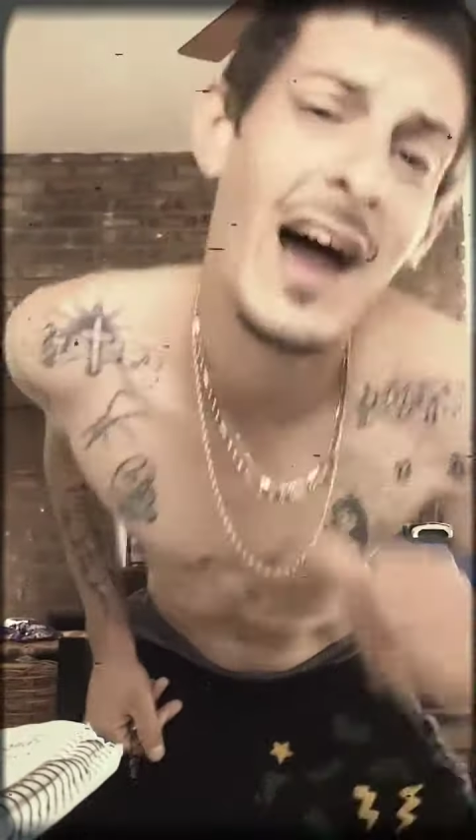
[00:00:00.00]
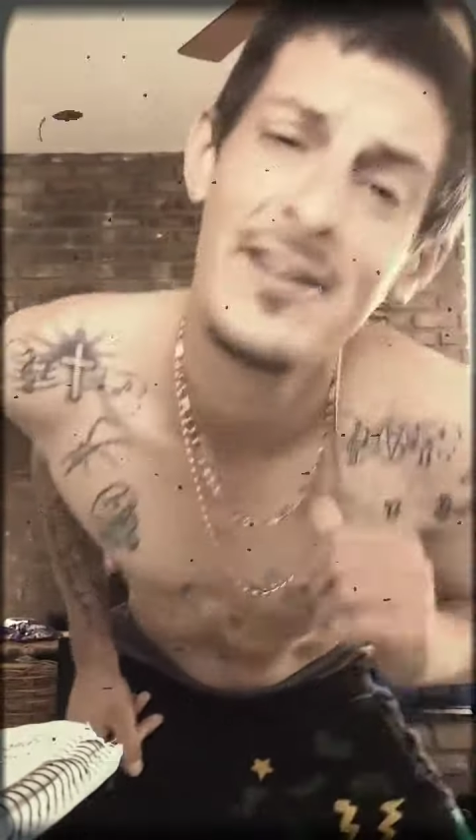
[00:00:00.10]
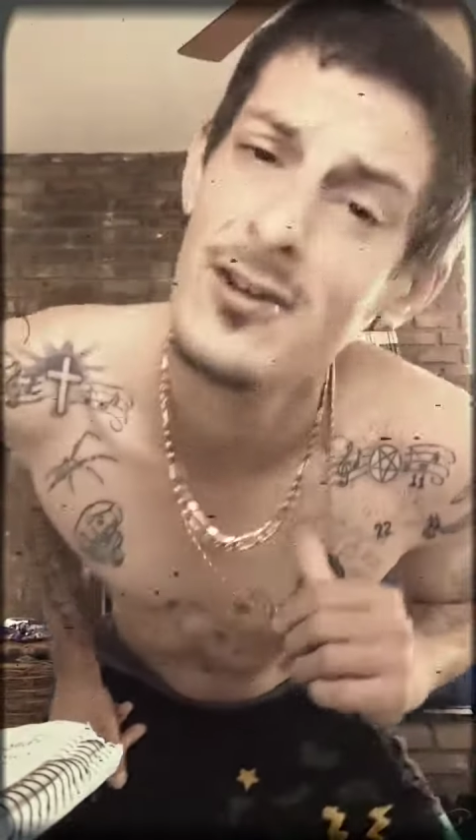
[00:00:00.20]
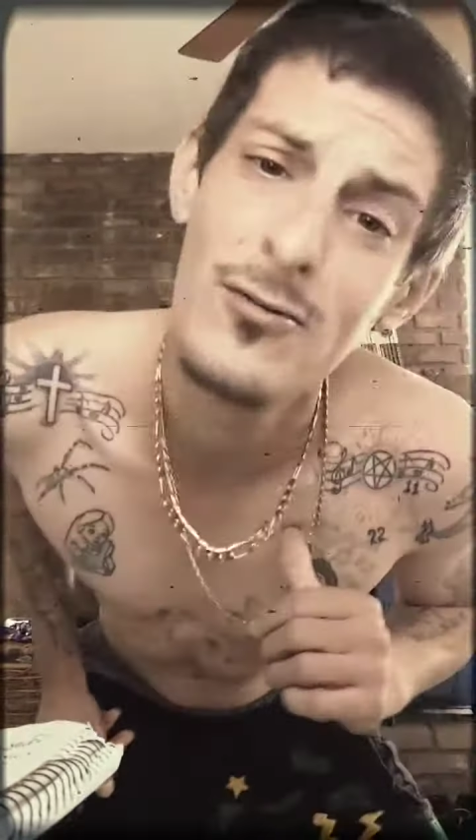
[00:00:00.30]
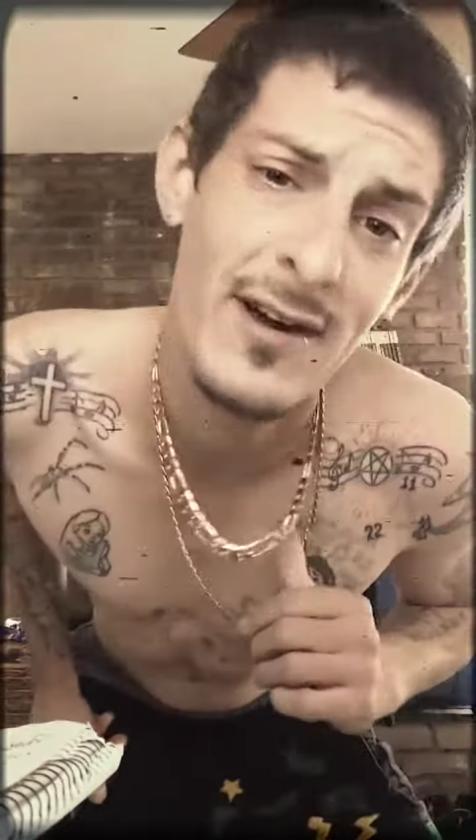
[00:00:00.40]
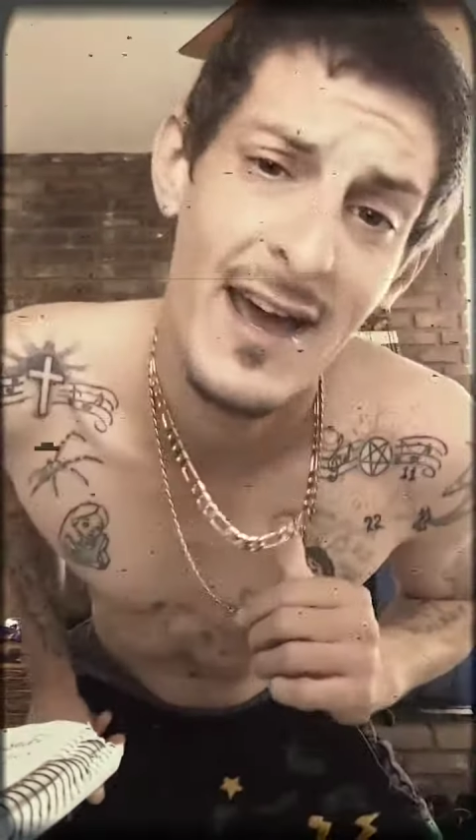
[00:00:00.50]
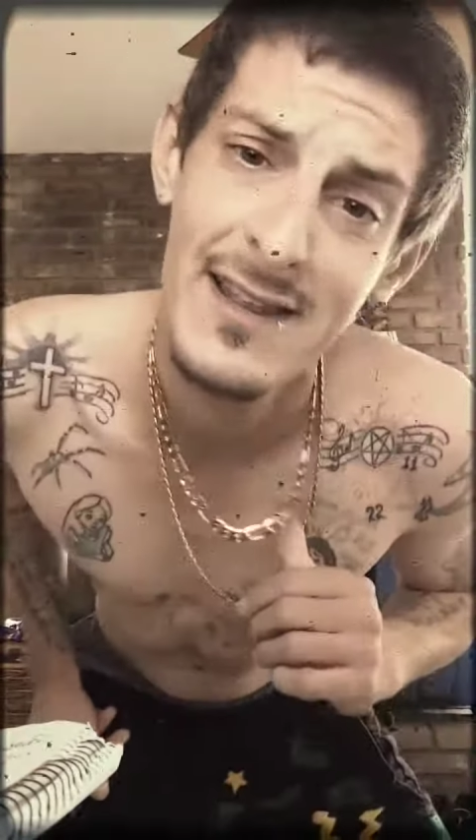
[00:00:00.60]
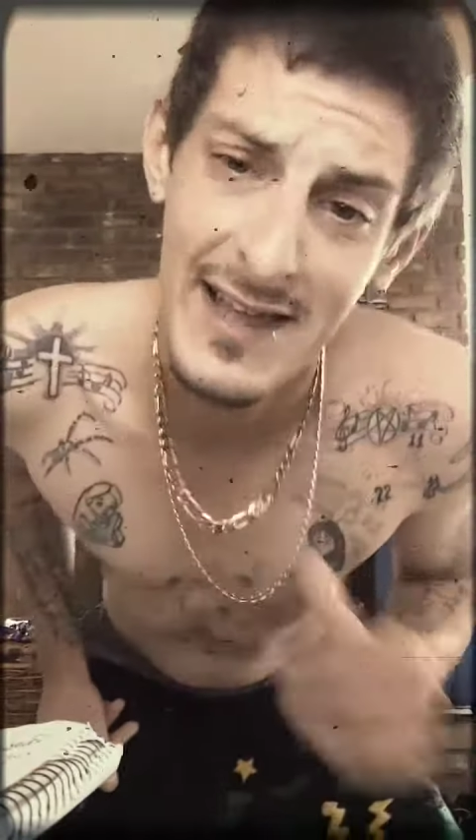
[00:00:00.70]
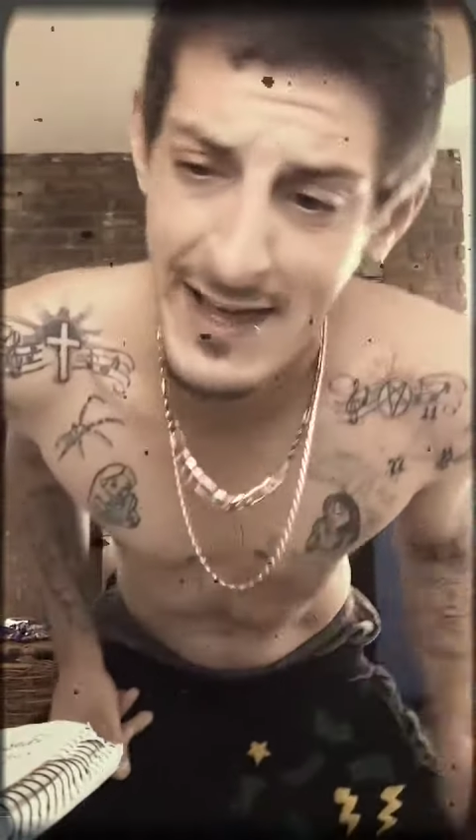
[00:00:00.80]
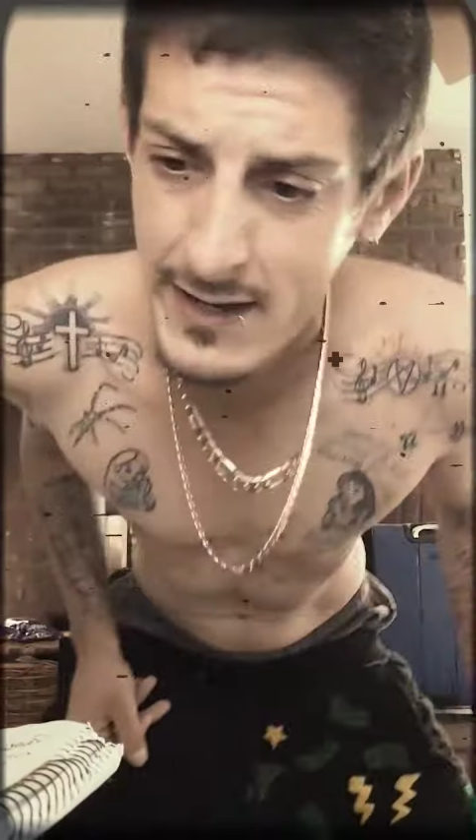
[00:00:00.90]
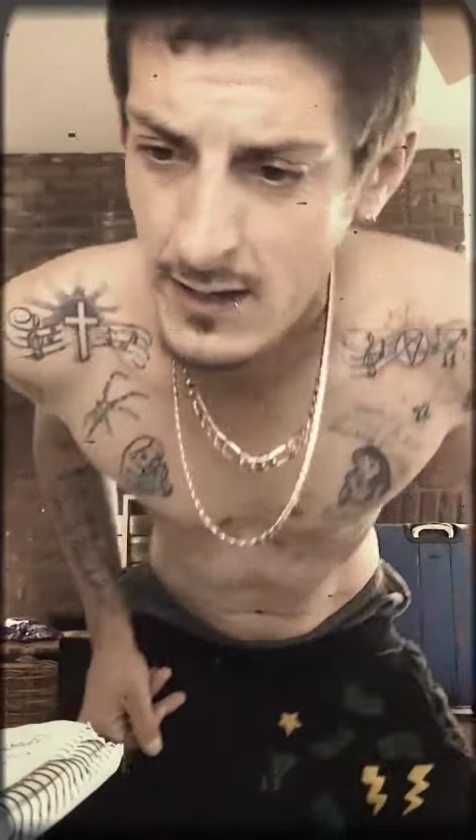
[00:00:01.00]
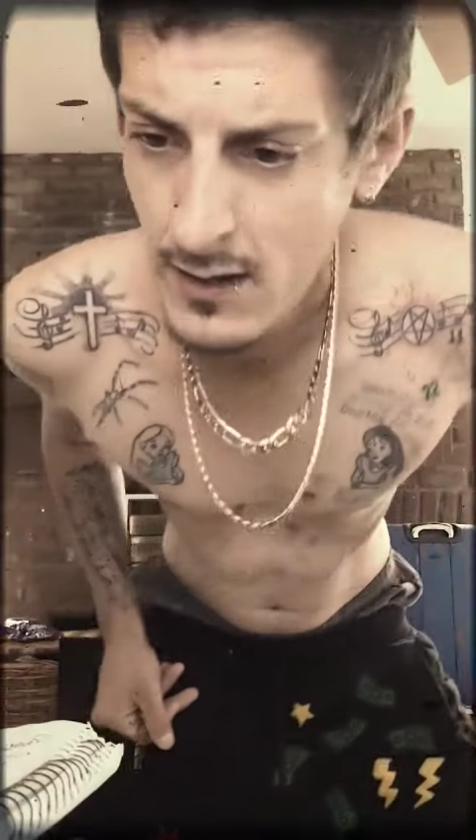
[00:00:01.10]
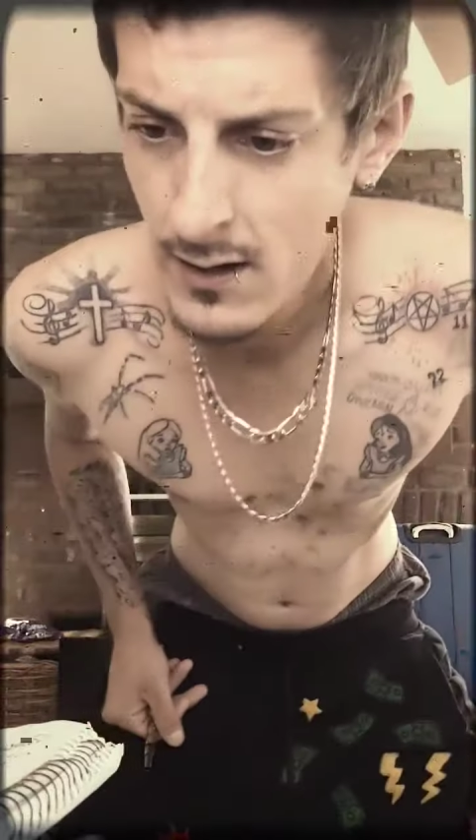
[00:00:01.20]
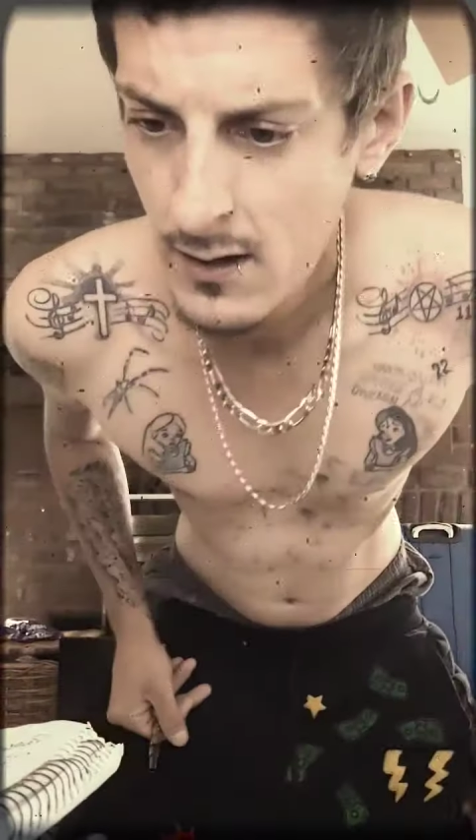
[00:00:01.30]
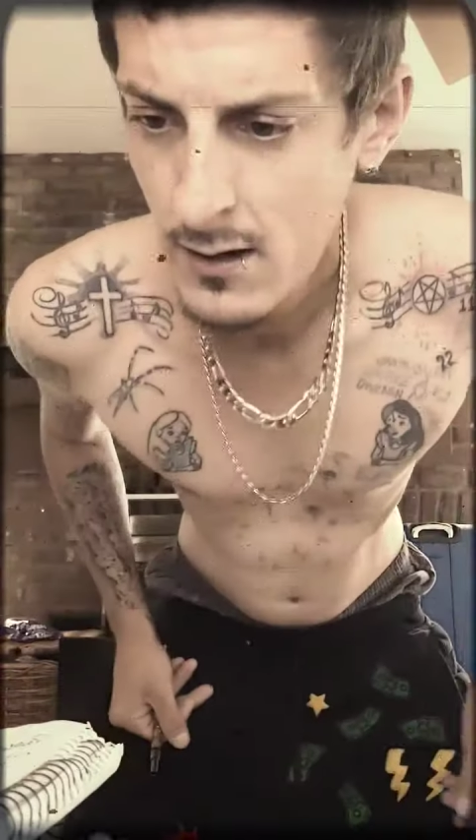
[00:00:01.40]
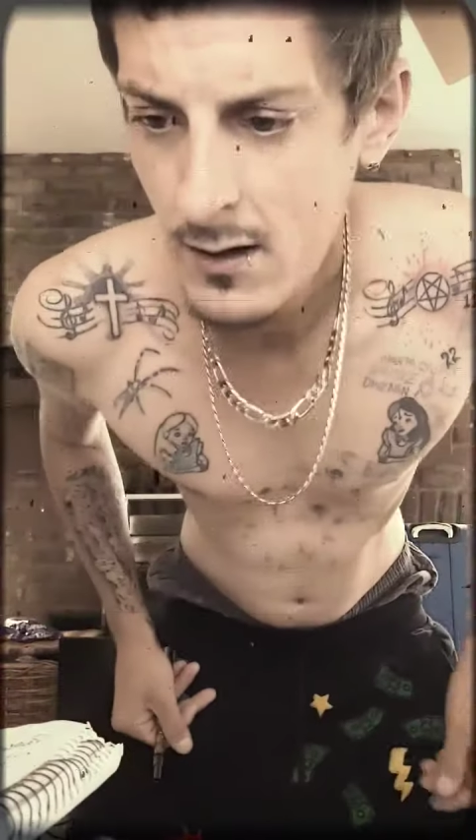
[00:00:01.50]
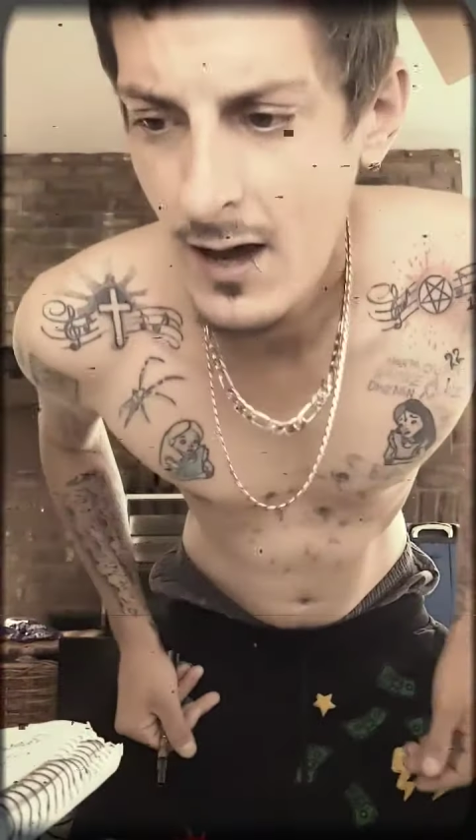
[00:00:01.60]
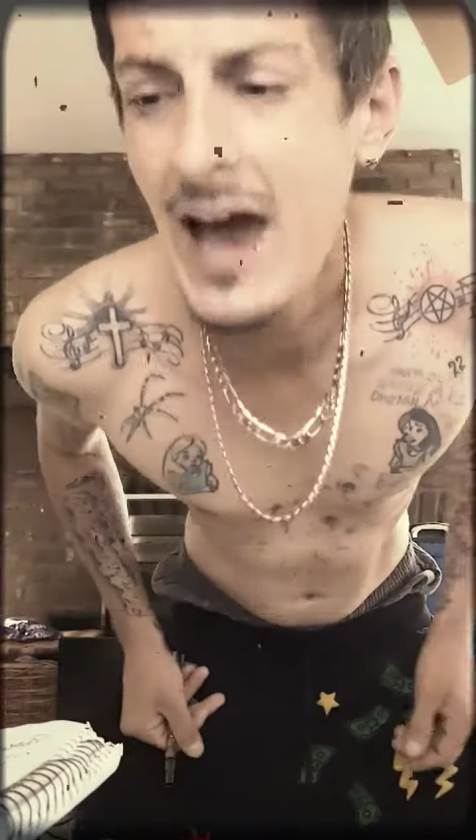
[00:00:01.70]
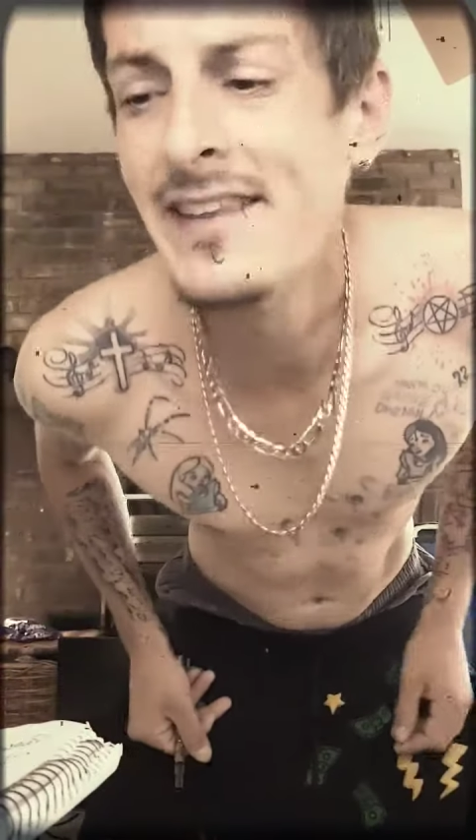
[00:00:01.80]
I do what I like. I